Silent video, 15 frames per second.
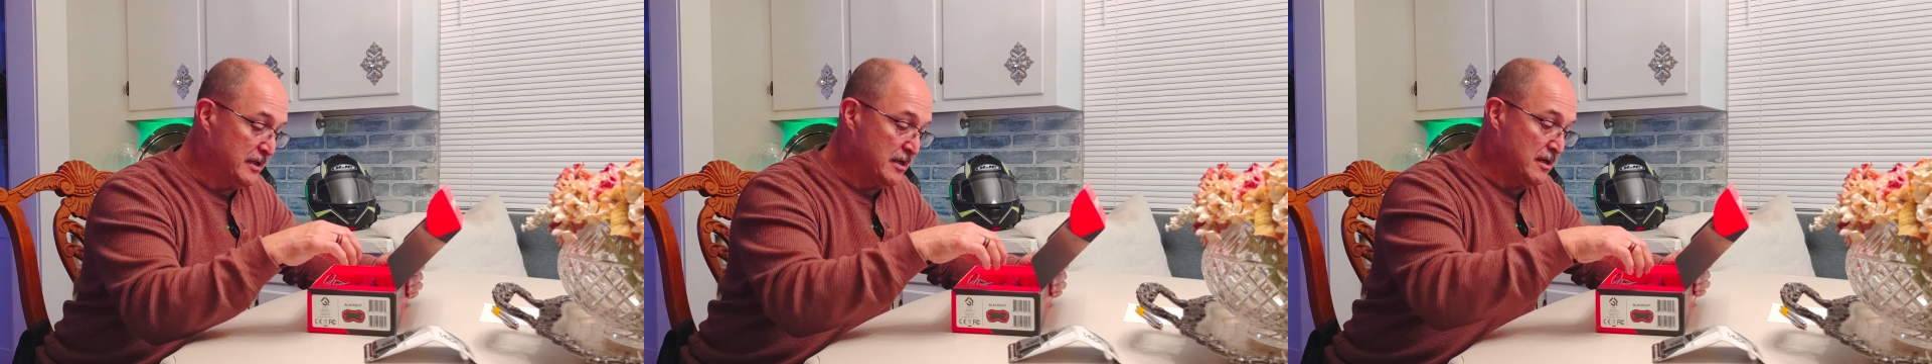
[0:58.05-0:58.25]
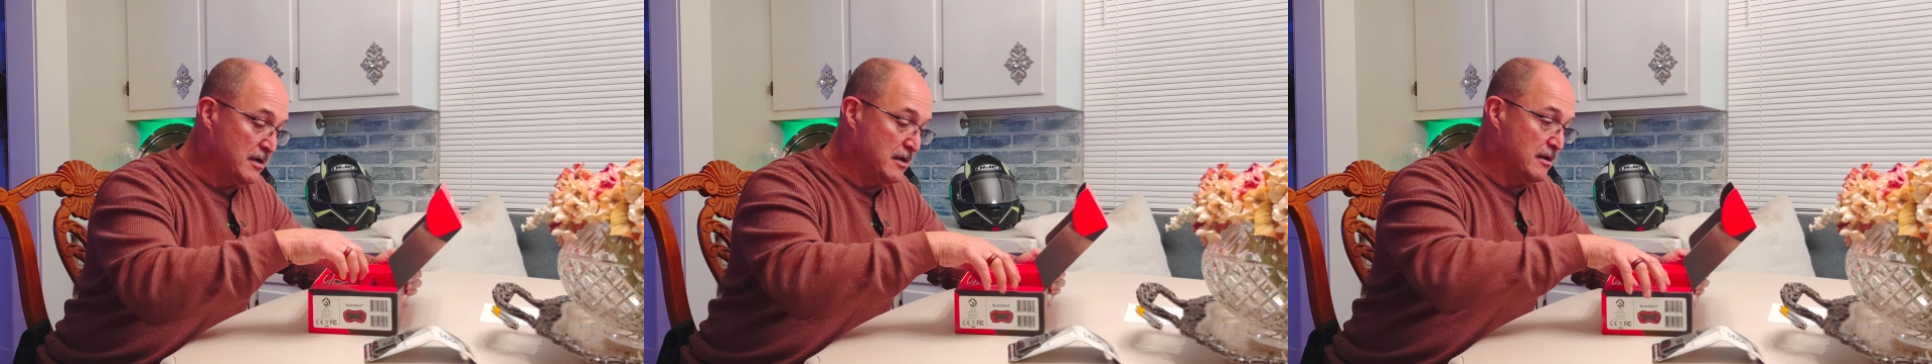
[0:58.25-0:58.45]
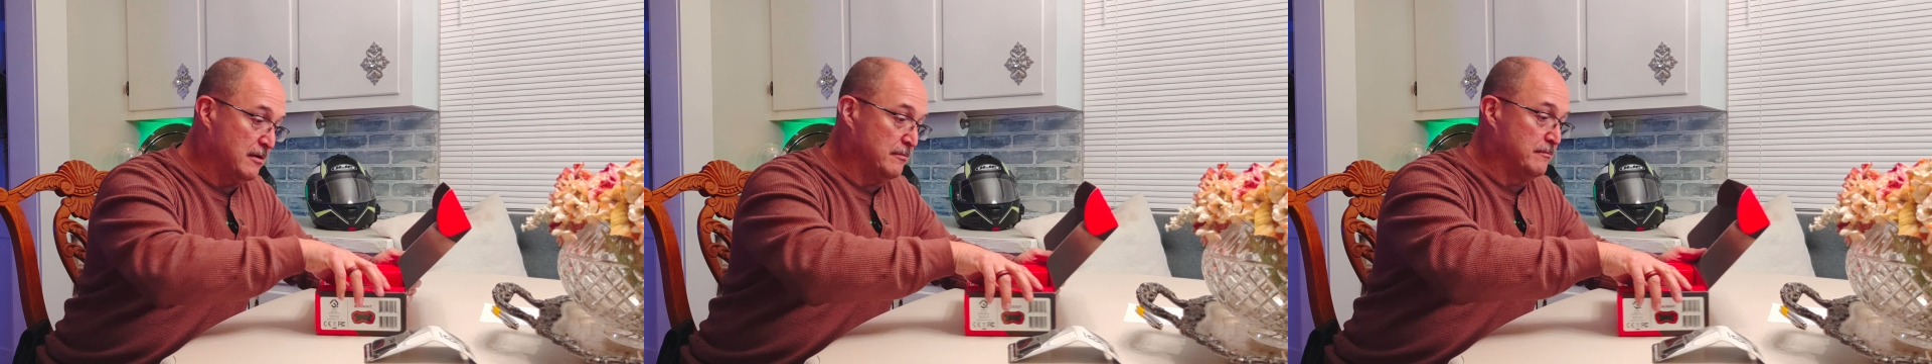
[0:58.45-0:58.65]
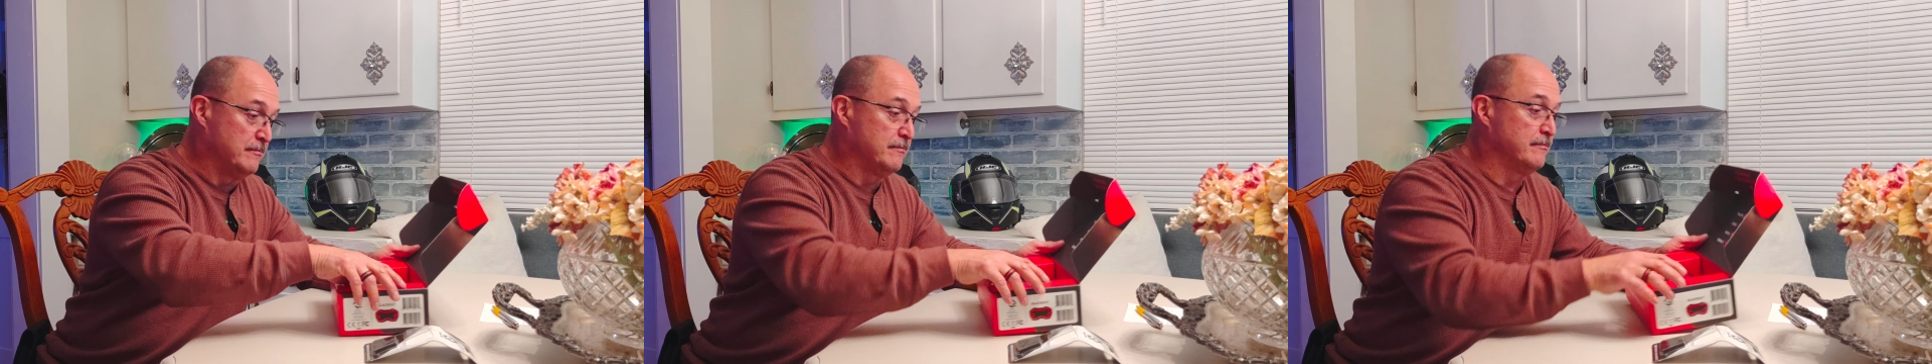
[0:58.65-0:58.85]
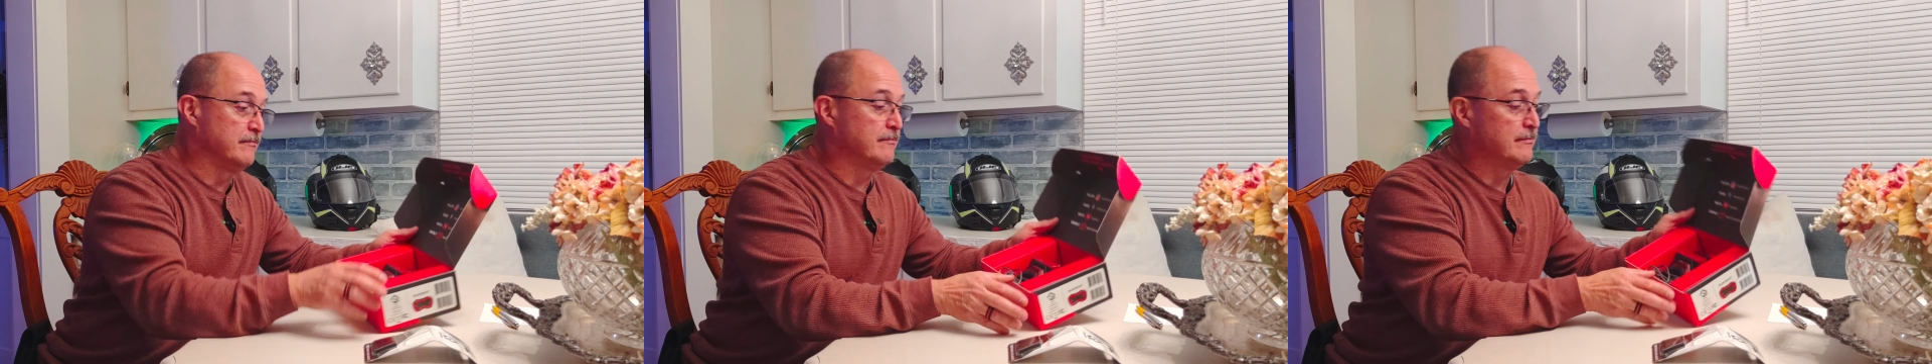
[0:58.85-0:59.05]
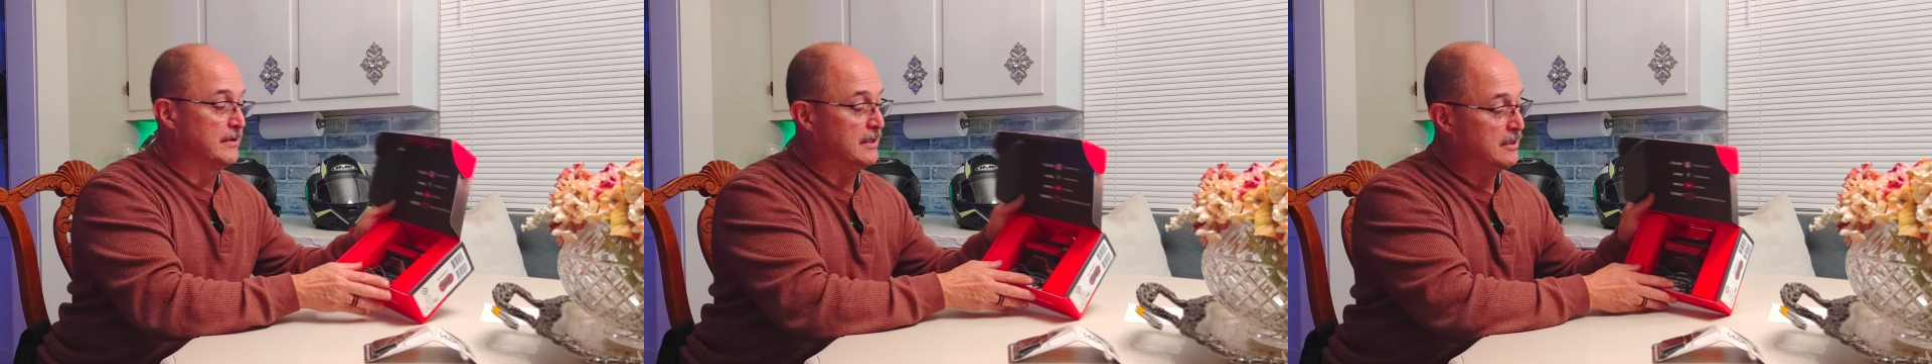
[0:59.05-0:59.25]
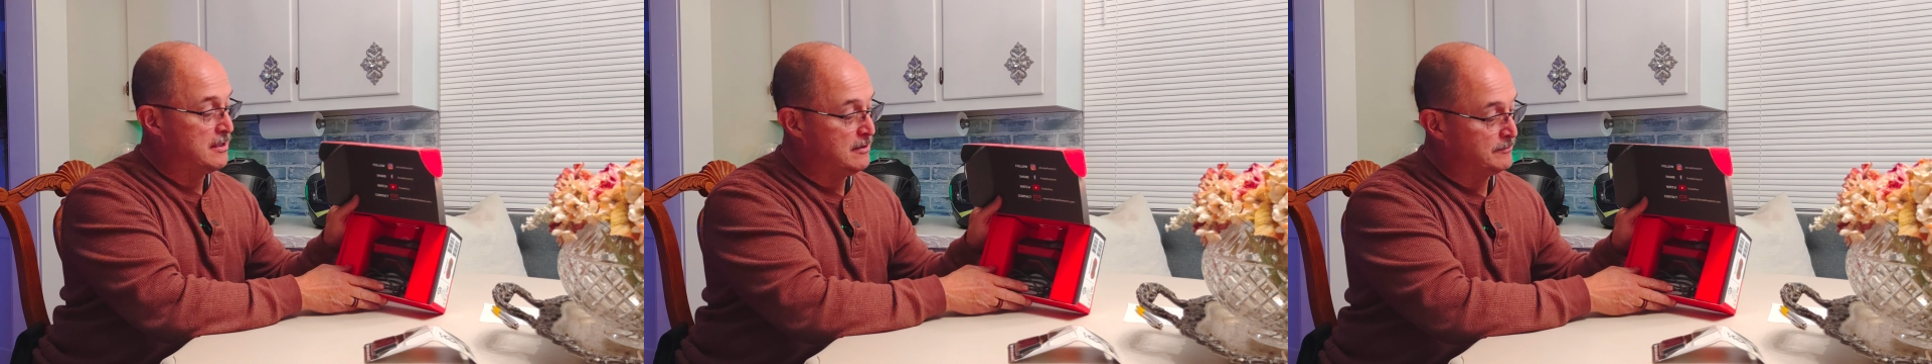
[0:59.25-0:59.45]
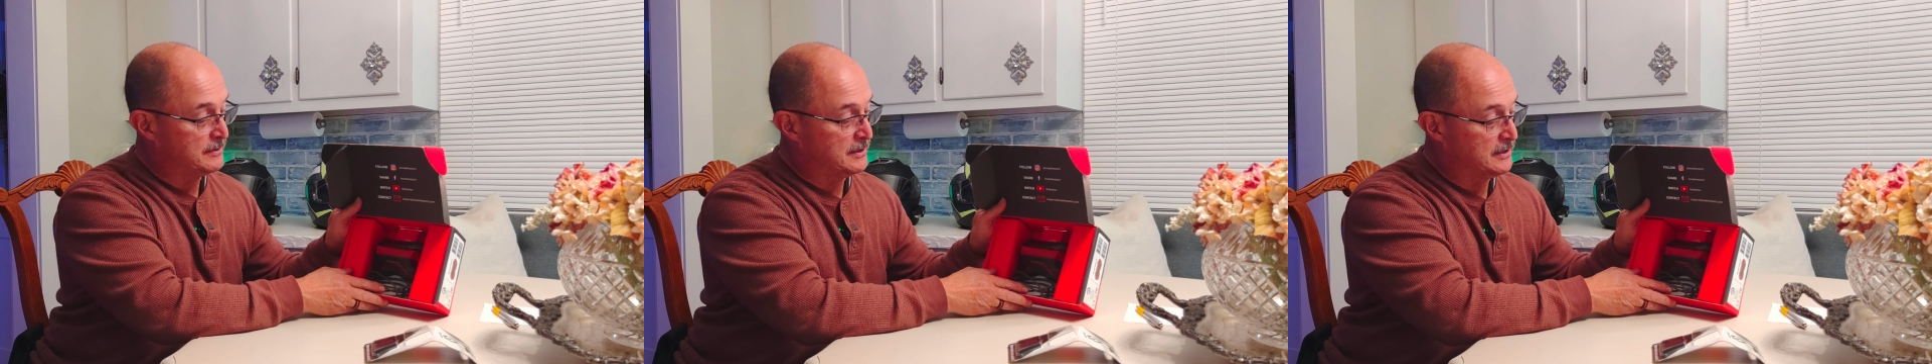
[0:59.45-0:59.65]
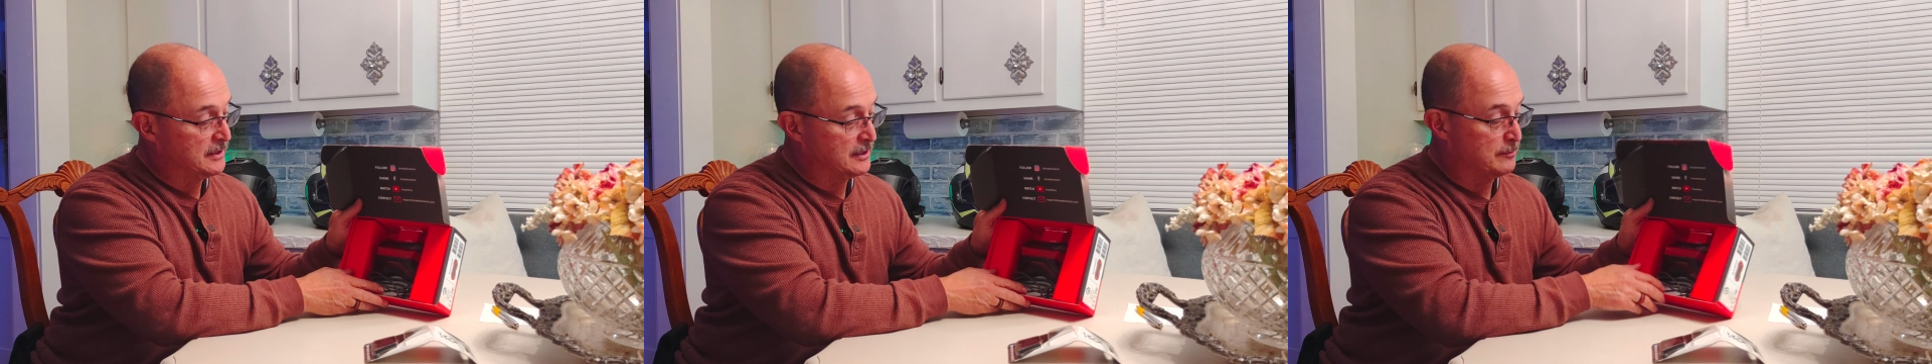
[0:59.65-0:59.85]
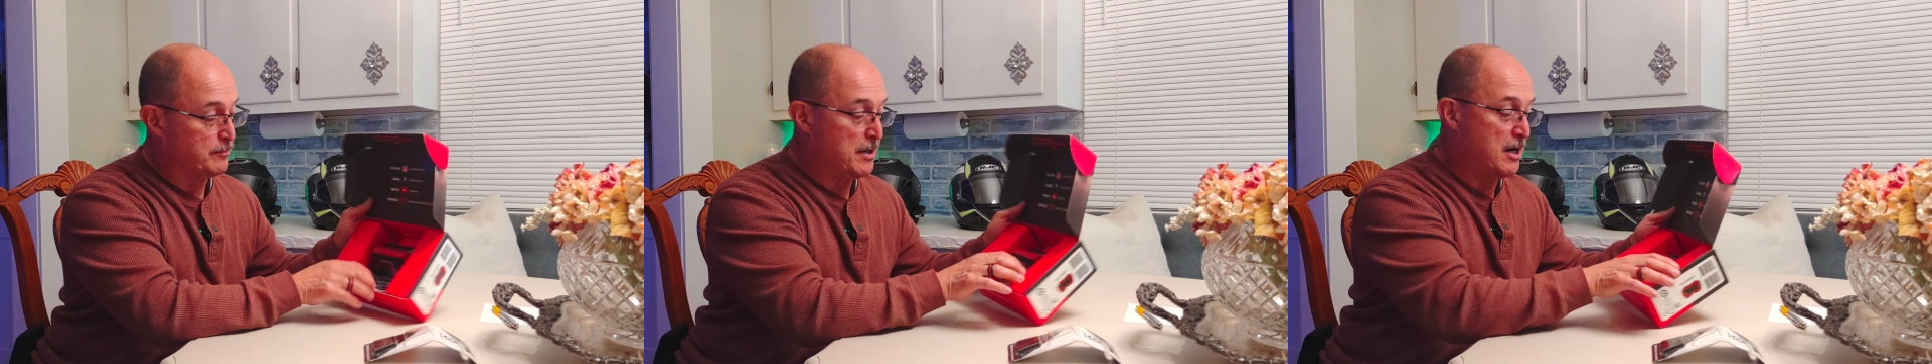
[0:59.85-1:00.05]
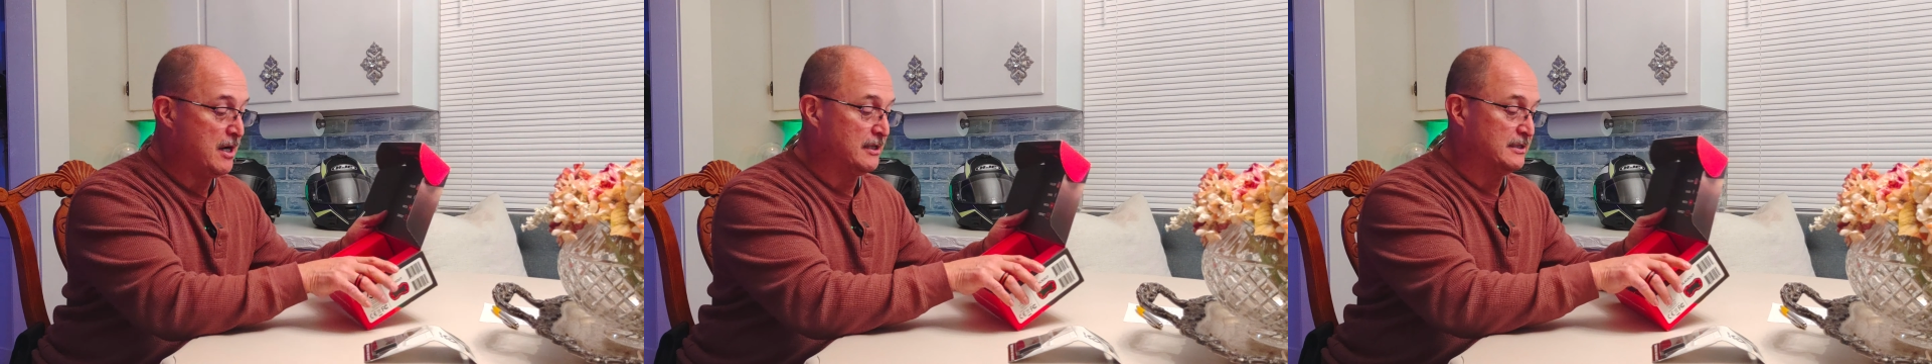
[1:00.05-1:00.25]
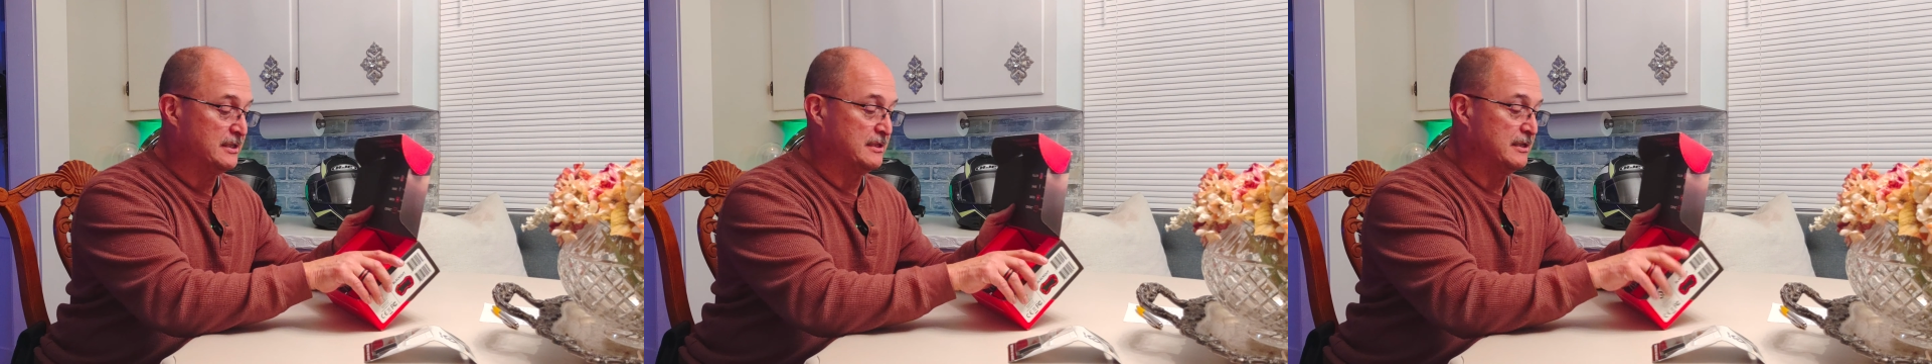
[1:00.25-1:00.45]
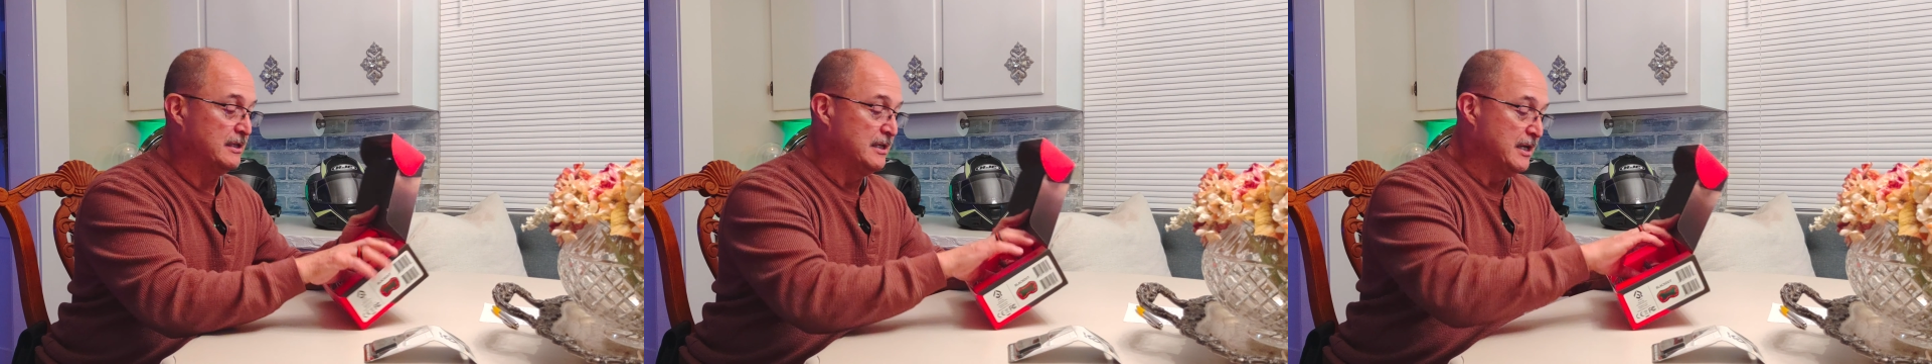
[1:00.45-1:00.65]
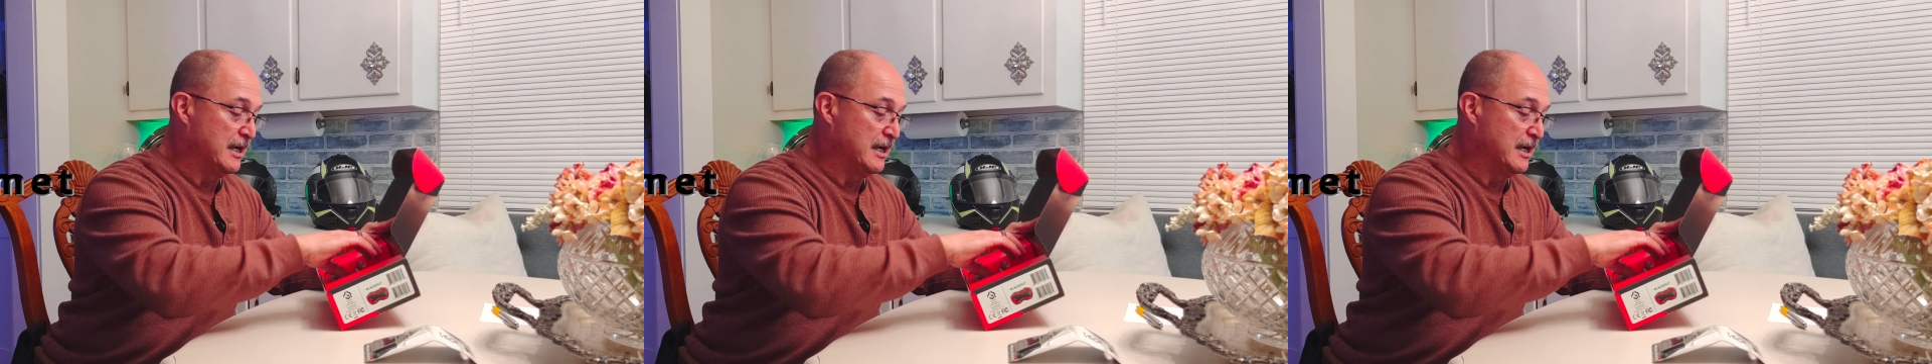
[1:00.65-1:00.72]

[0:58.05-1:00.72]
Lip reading: It comes in this box.